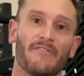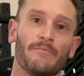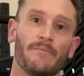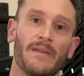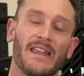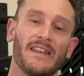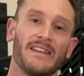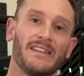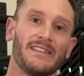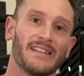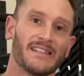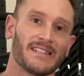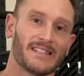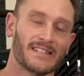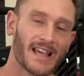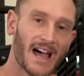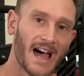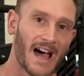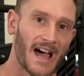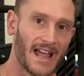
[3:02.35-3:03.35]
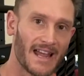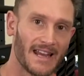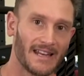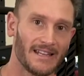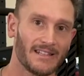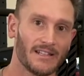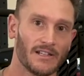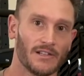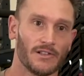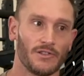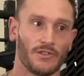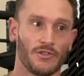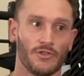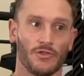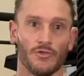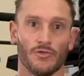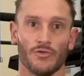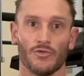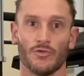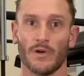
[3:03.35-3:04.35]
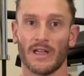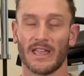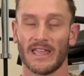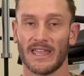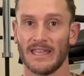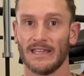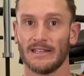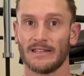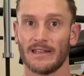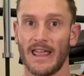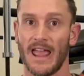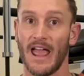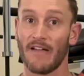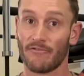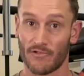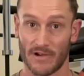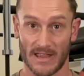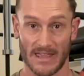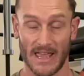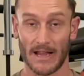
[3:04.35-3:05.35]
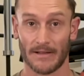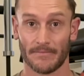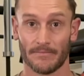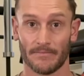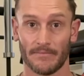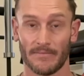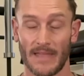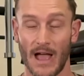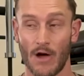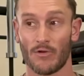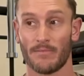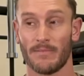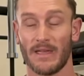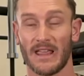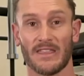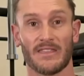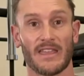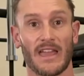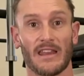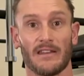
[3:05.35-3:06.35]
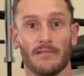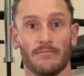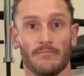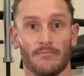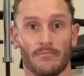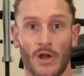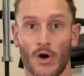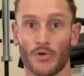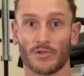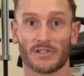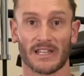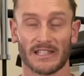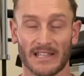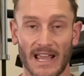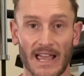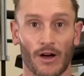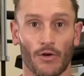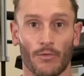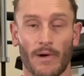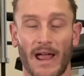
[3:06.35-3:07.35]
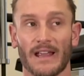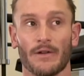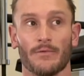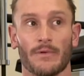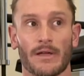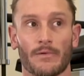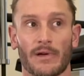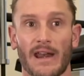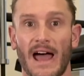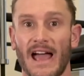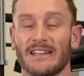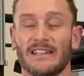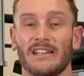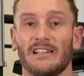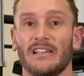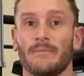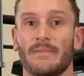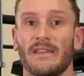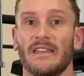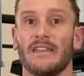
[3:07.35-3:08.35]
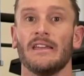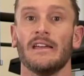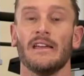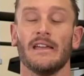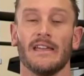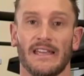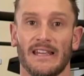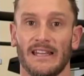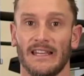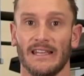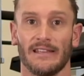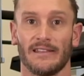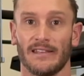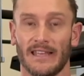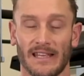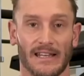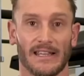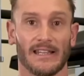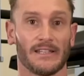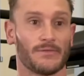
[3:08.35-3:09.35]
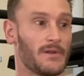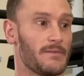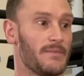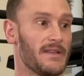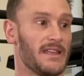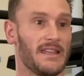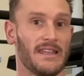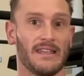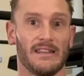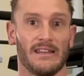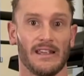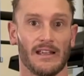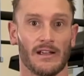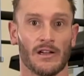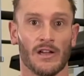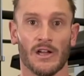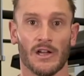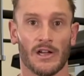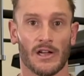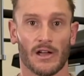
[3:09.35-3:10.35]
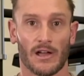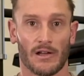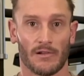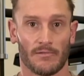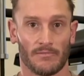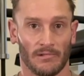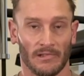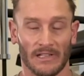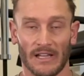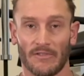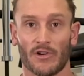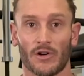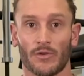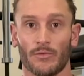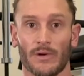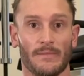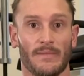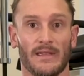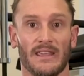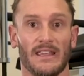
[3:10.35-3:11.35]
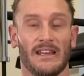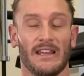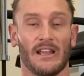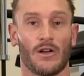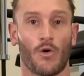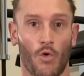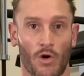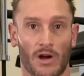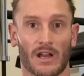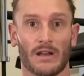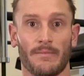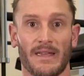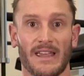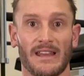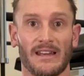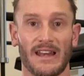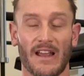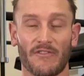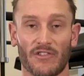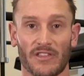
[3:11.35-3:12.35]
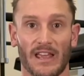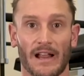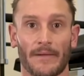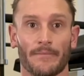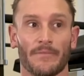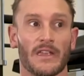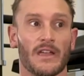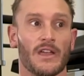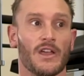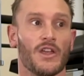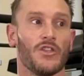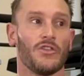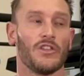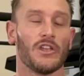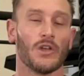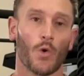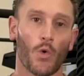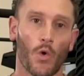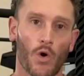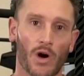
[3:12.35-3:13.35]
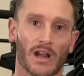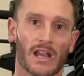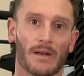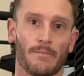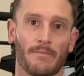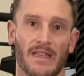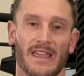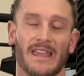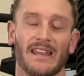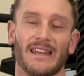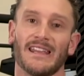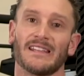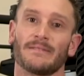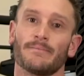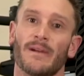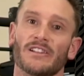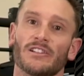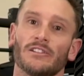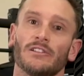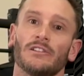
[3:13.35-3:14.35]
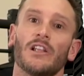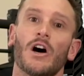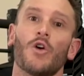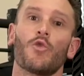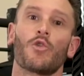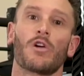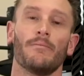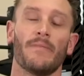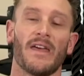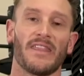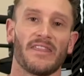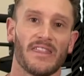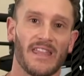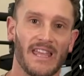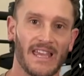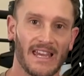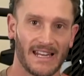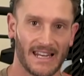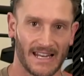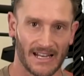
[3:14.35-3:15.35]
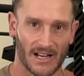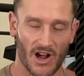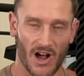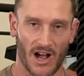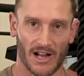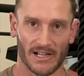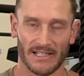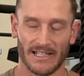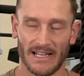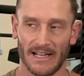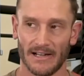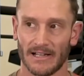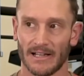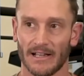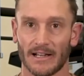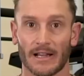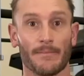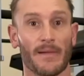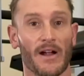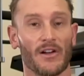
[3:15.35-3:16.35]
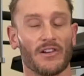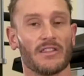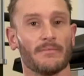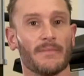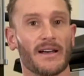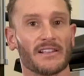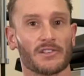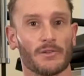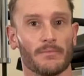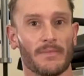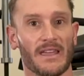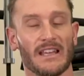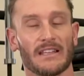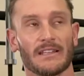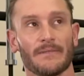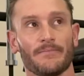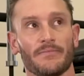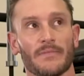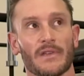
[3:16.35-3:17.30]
have been designed to eat everything. That would mean that nose to tail, right? We would ideally be eating kidneys, we'd be eating liver, we'd be eating organ meat and everything. The organ meat is much lower methionine content compared to the muscle meat.